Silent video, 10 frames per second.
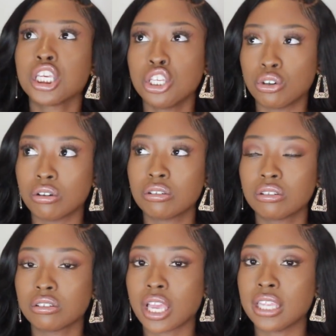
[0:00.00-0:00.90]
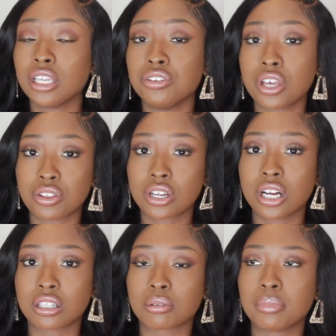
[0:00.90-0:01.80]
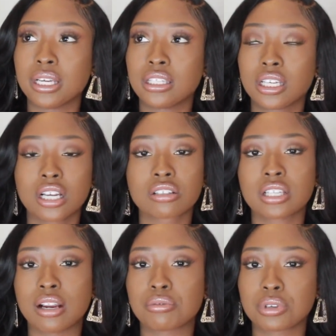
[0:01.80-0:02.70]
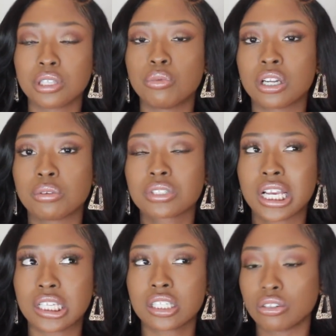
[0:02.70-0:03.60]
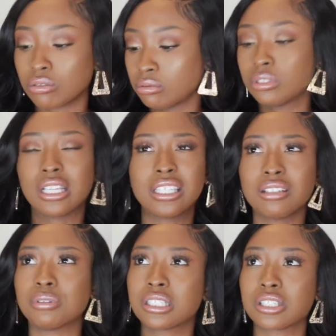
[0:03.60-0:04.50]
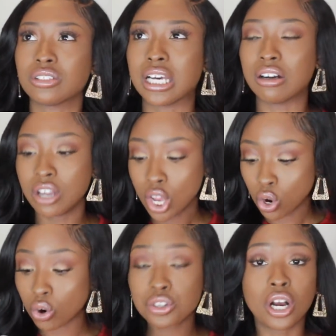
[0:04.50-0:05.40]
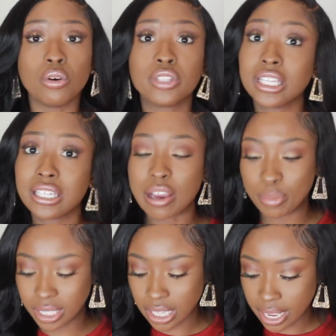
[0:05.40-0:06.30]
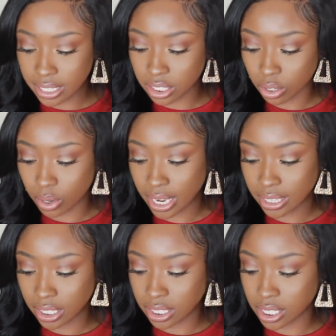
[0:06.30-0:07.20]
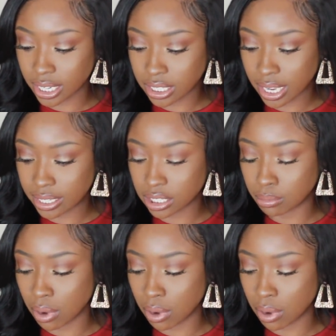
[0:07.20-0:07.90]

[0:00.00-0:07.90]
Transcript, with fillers: teal and another color, but the color that I really wanted was kind of sold, well, I think was sold out, or no, they didn't have my size, so I got this in a size